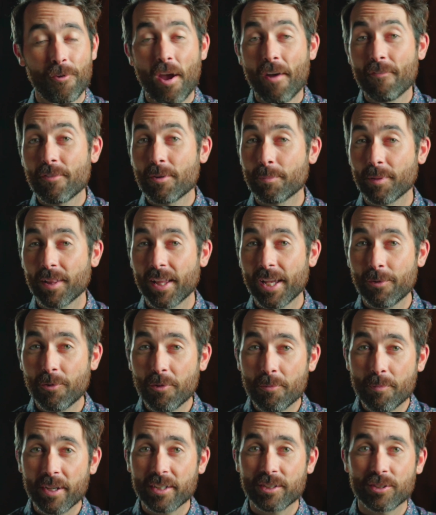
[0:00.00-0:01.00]
you haven't played
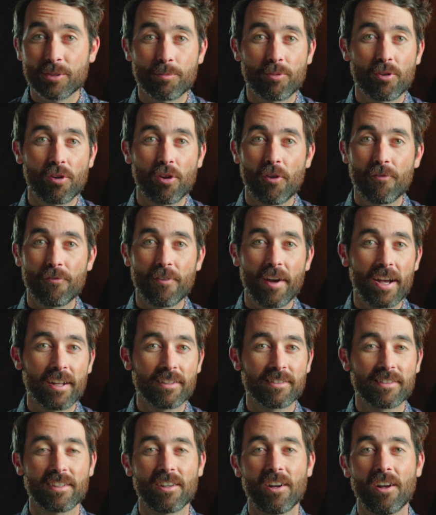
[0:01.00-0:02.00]
with picture
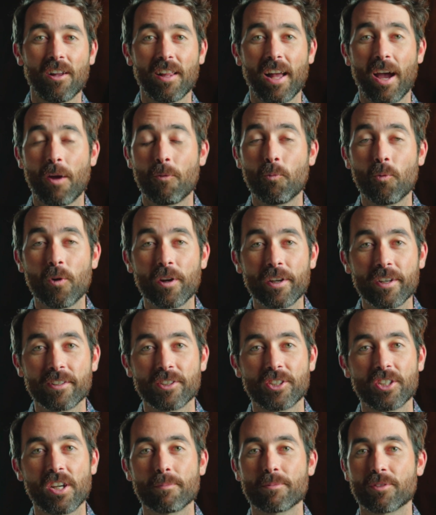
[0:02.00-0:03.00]
profiles at all, I
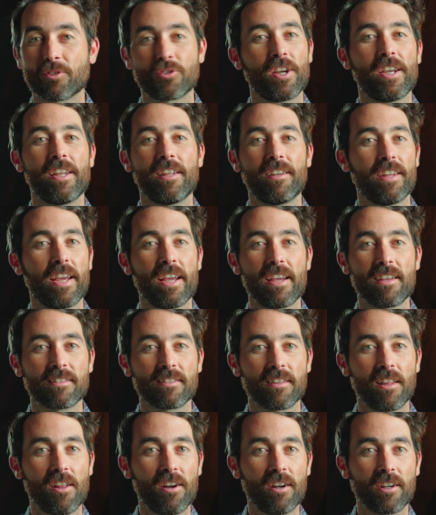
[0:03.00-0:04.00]
wouldn't jump straight into
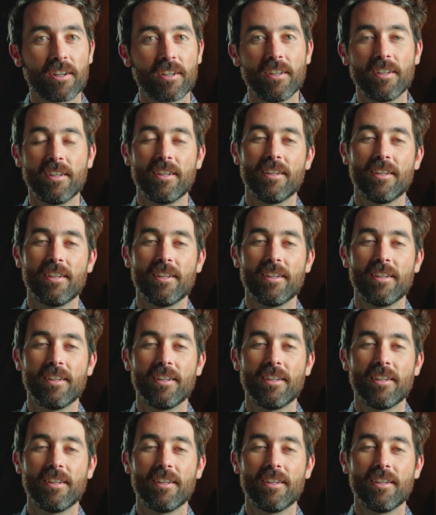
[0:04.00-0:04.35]
S-Log.